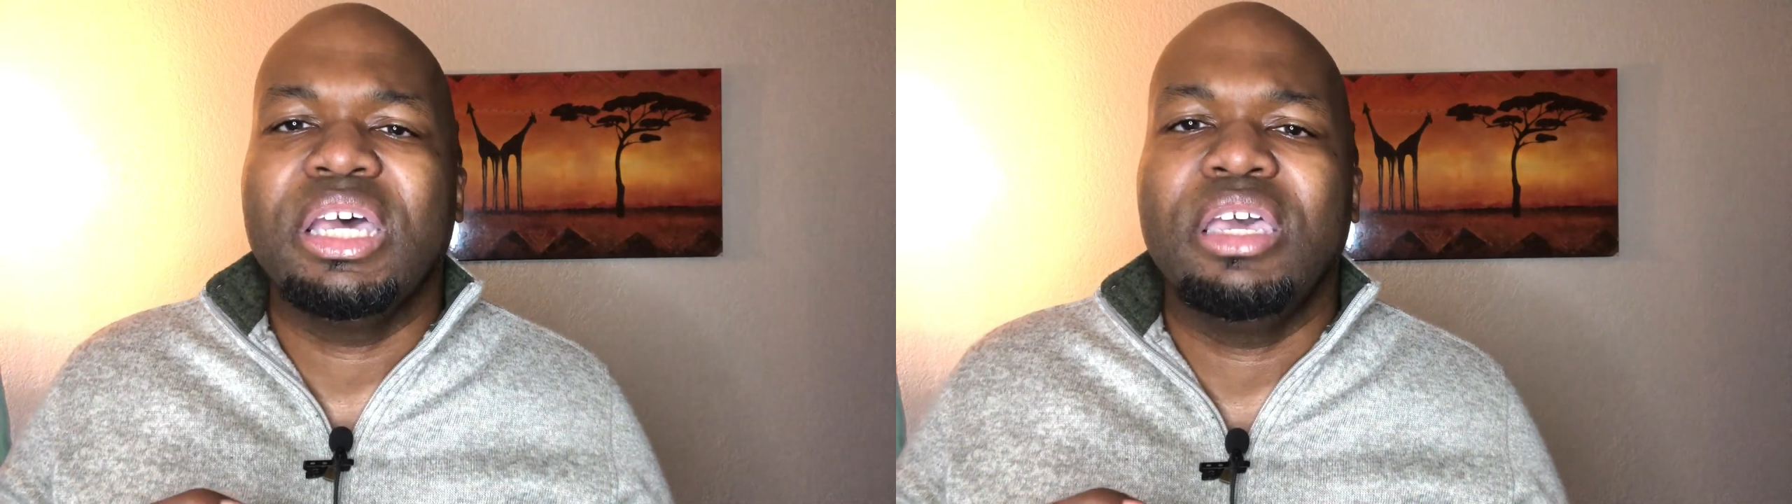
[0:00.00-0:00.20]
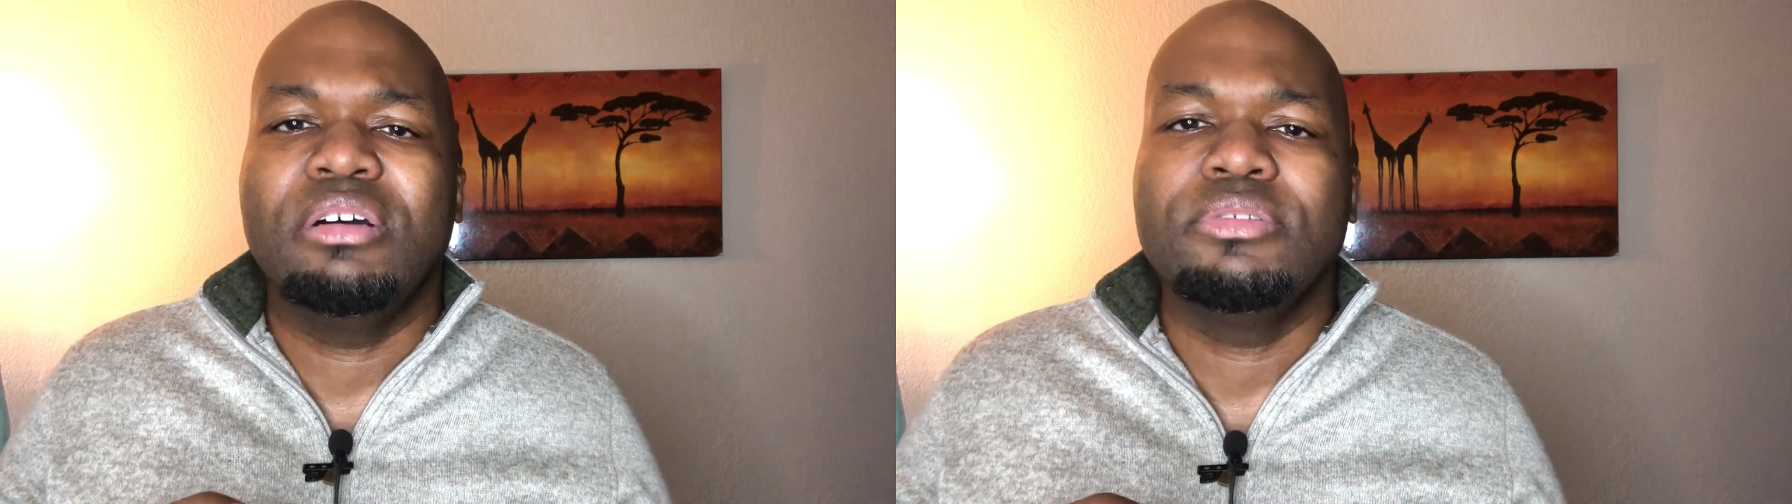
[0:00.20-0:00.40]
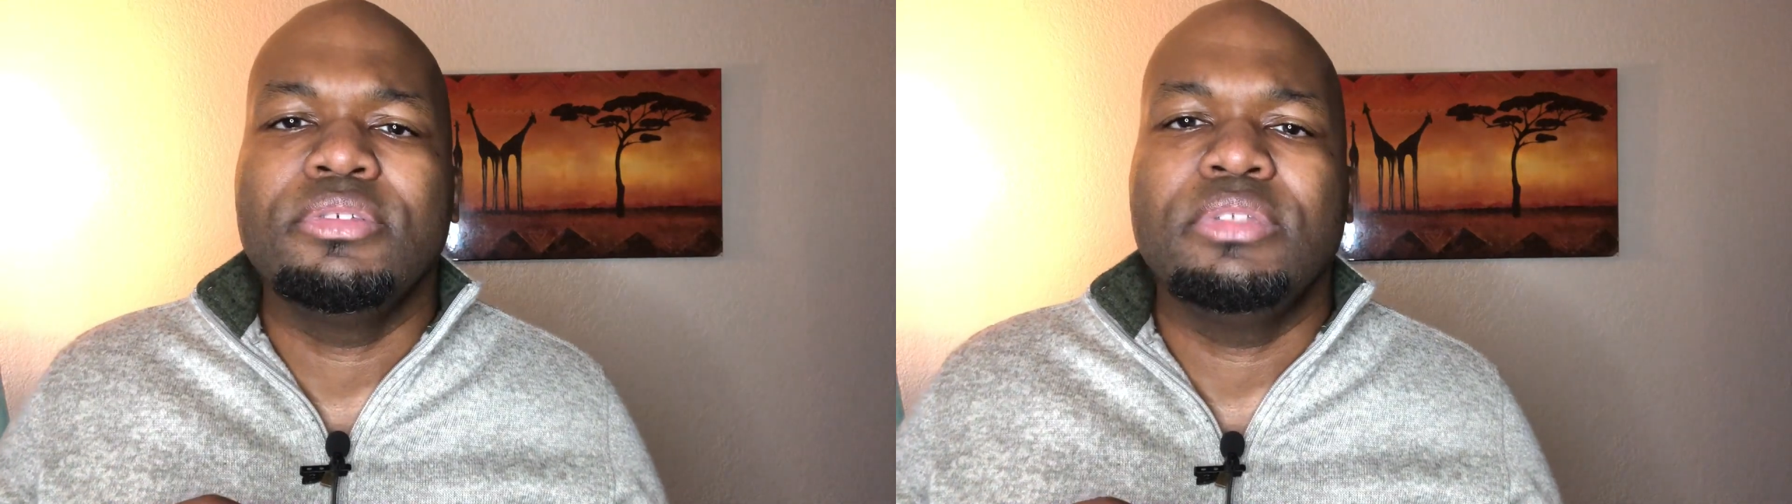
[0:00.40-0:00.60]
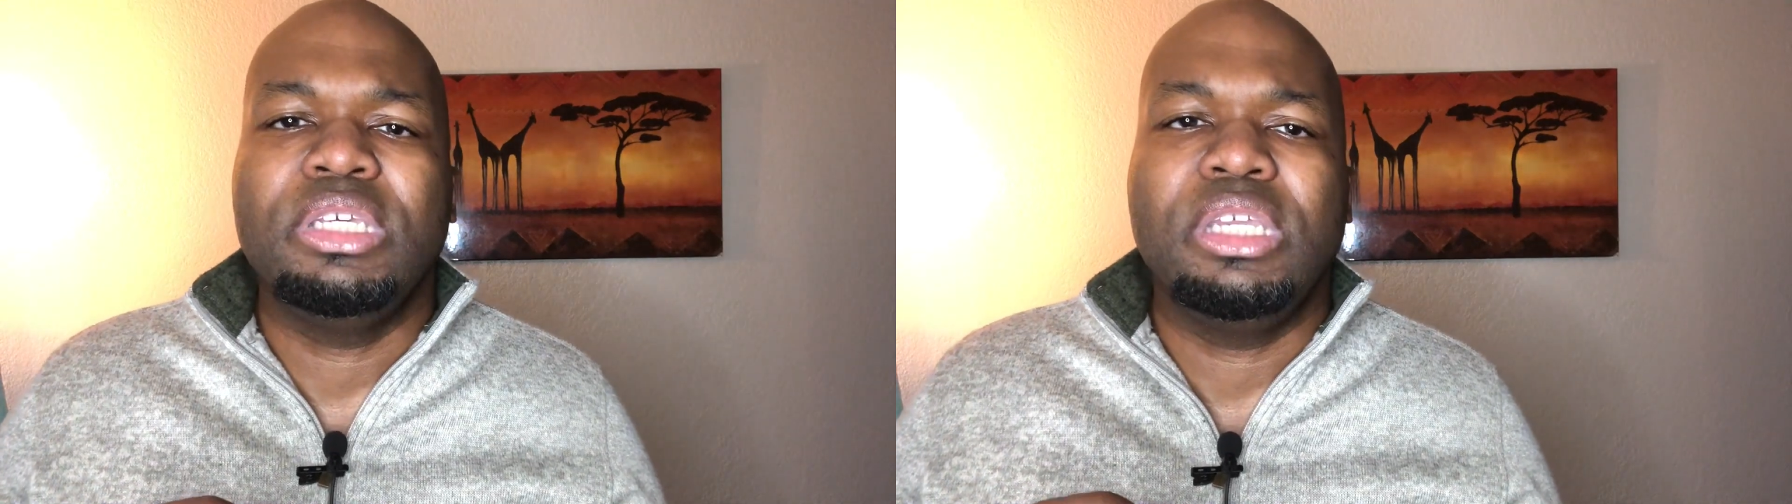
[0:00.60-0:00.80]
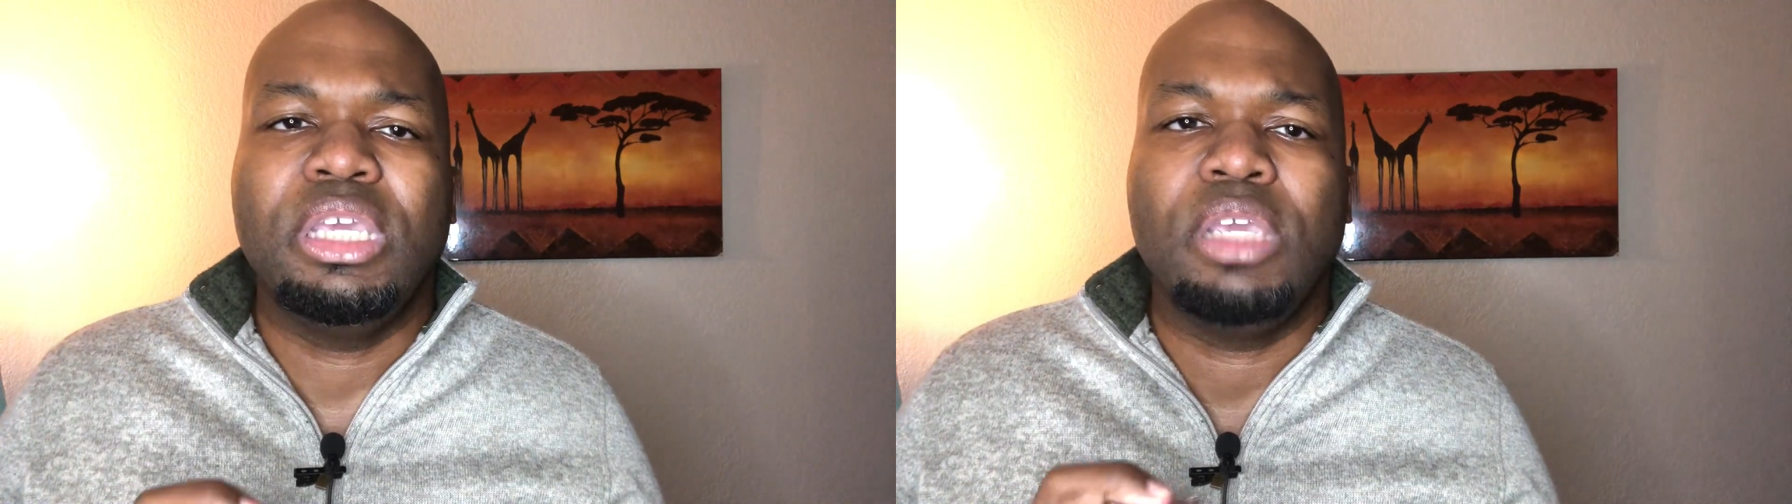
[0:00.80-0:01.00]
I also
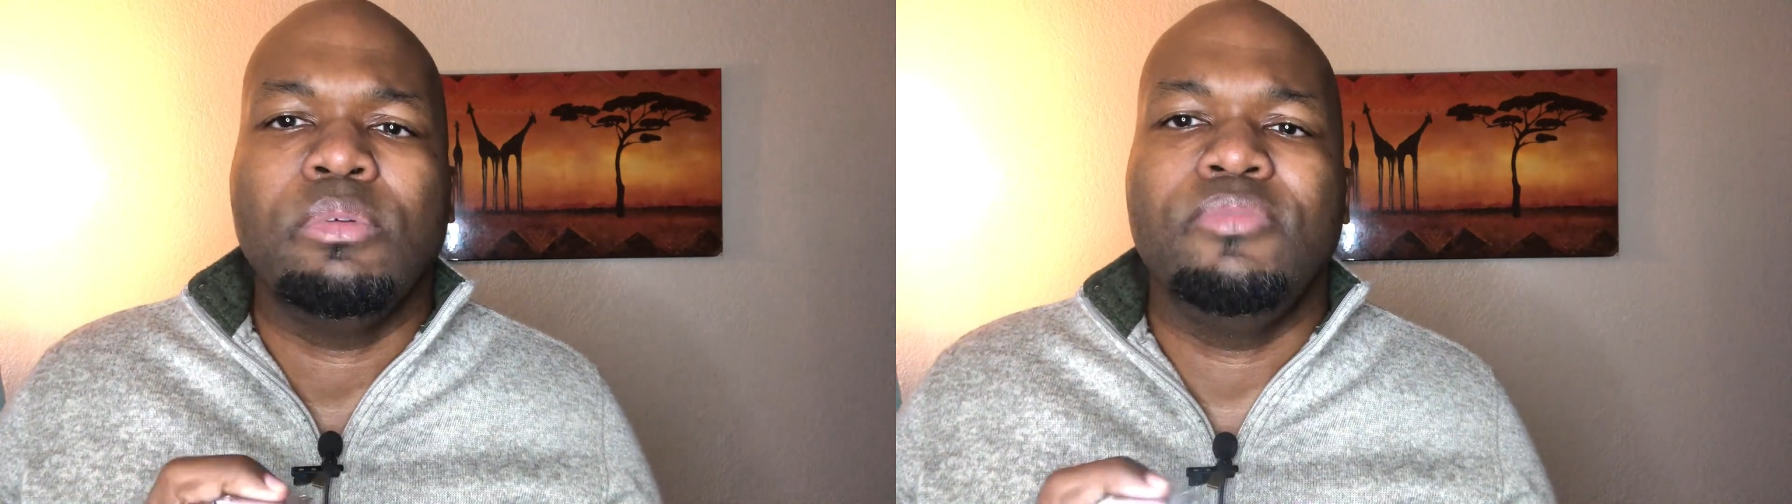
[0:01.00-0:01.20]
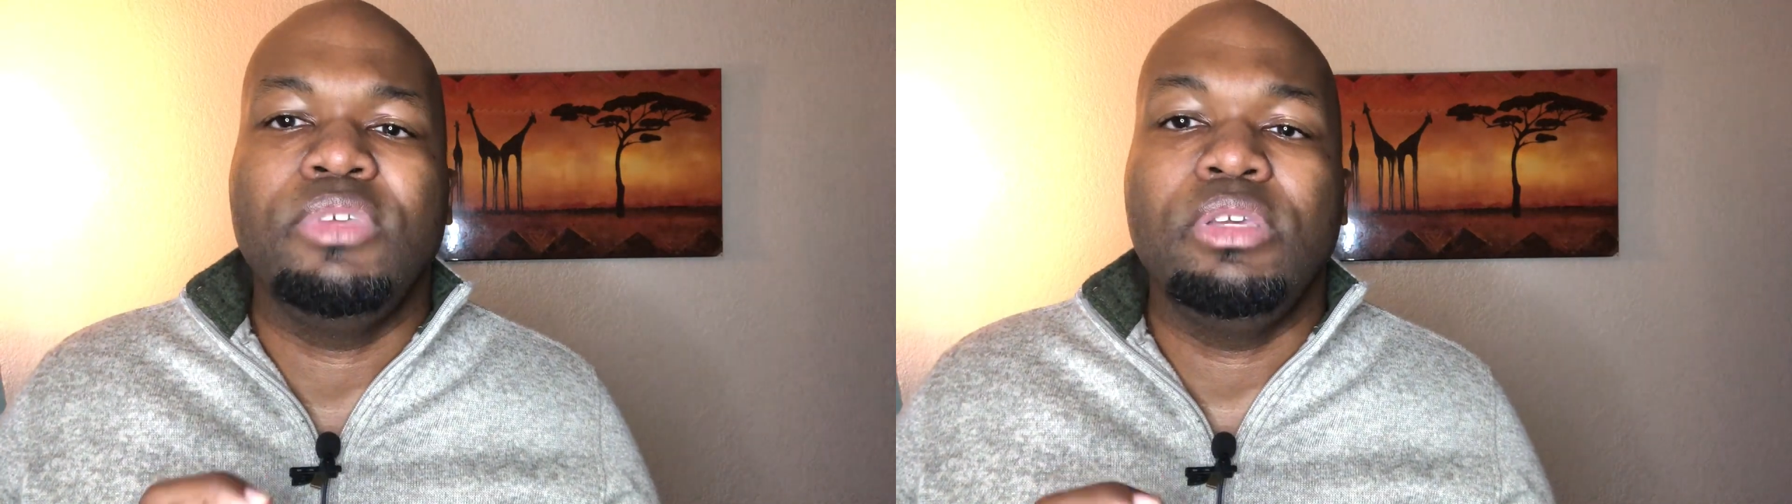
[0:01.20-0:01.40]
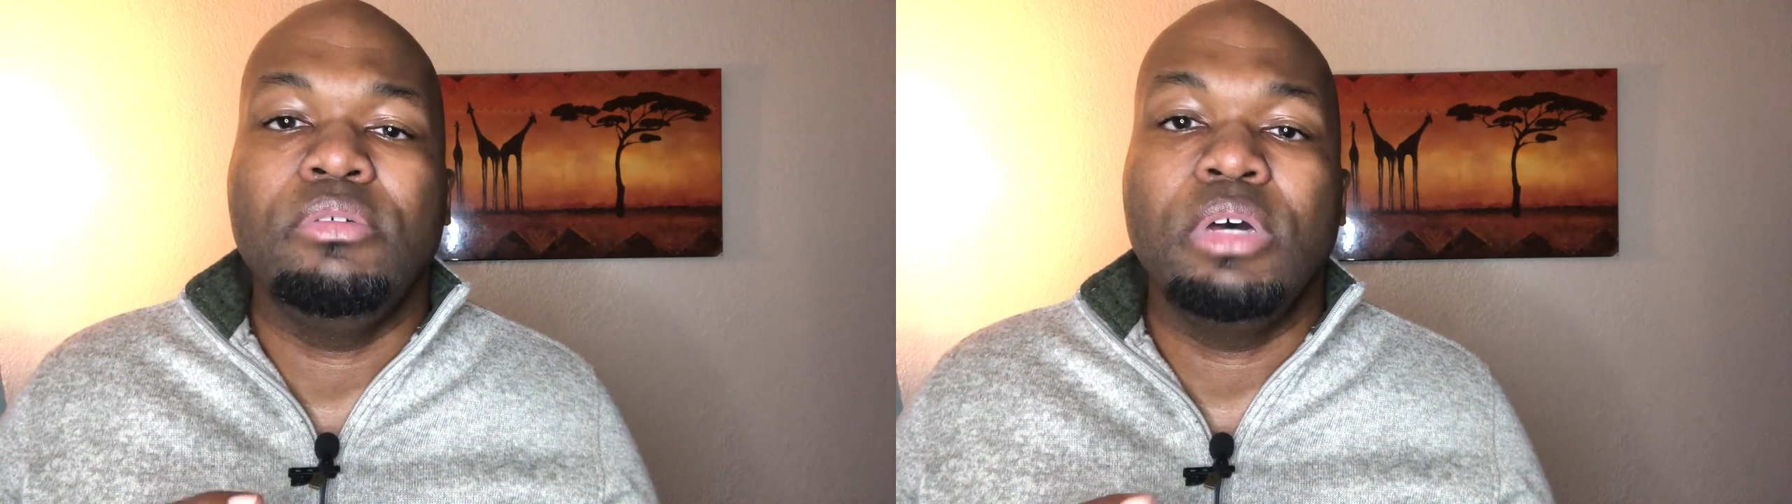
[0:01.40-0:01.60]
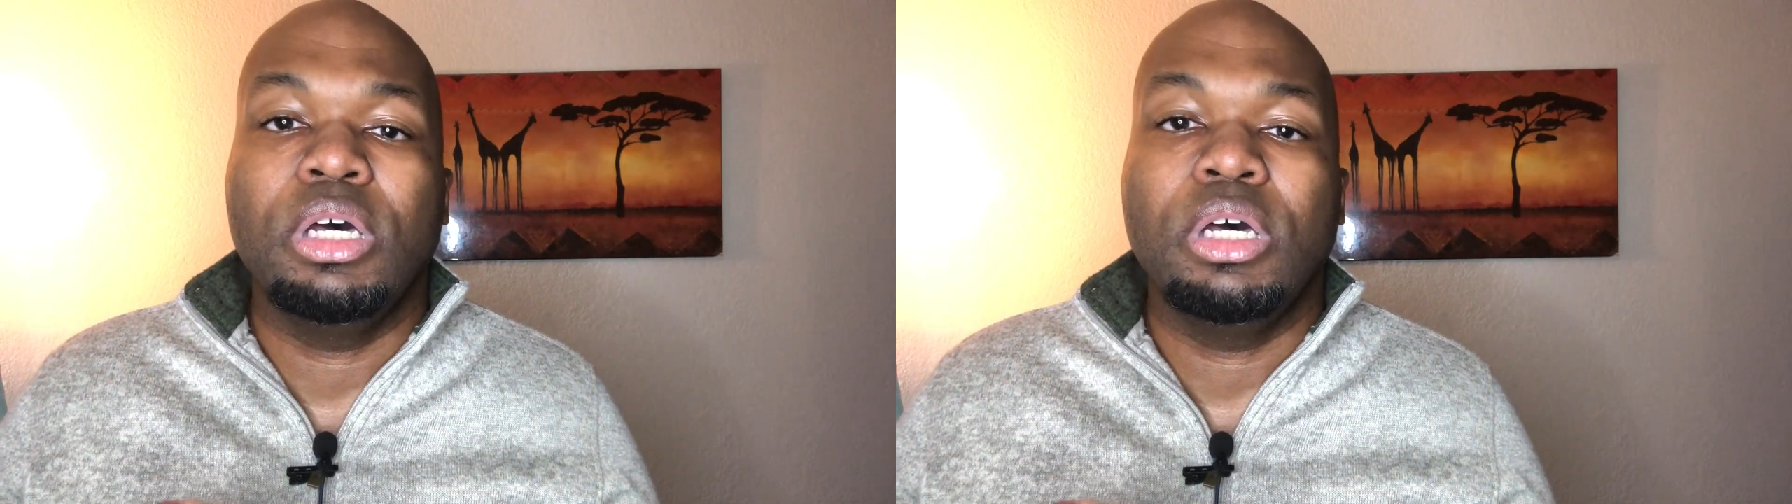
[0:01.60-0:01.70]
did a review